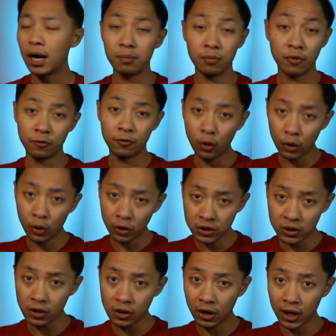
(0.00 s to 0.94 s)

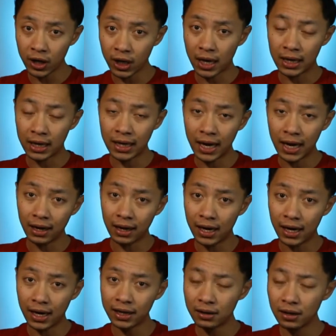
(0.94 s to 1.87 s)
Focus on that
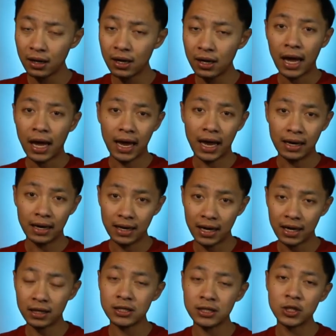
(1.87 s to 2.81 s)
light and
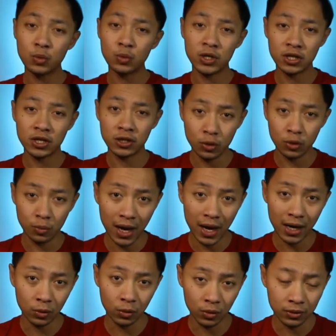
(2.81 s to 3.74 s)
then switch it to
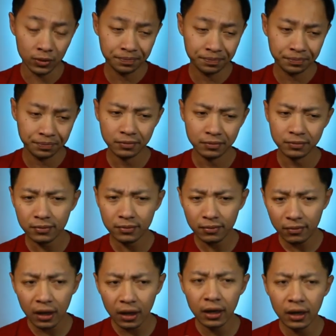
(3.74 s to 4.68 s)
manual.
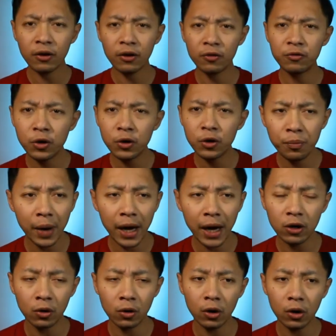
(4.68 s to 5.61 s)
Now, if you buy
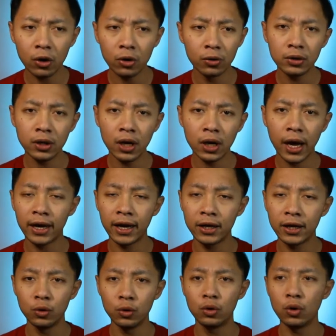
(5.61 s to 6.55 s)
your own
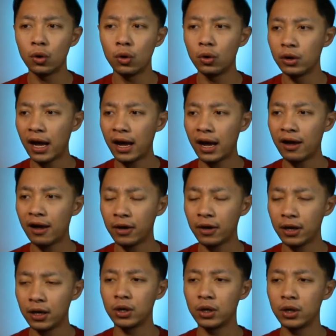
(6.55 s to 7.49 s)
and you don't have
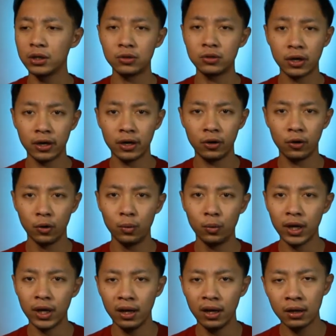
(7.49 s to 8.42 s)
anyone to kind of go
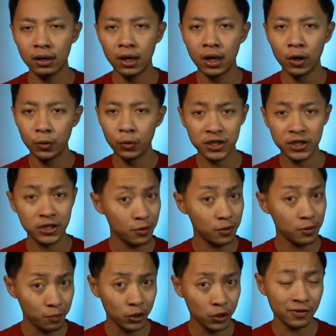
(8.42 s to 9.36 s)
with, which
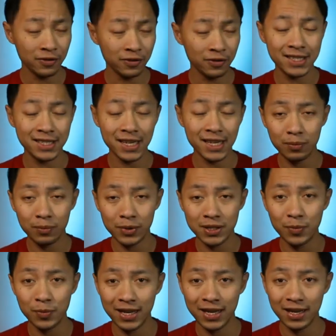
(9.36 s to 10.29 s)
most of the time
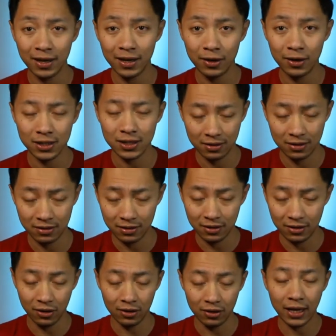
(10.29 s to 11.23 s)

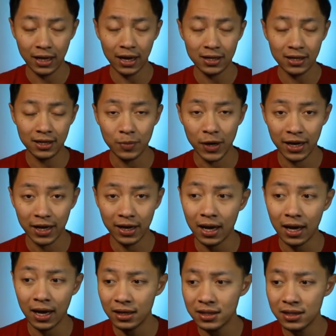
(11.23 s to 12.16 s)
that is my
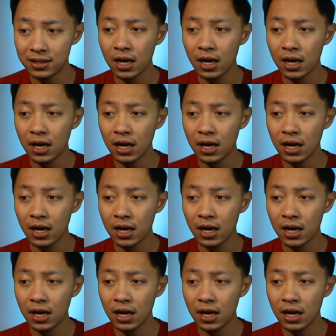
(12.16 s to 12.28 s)
case,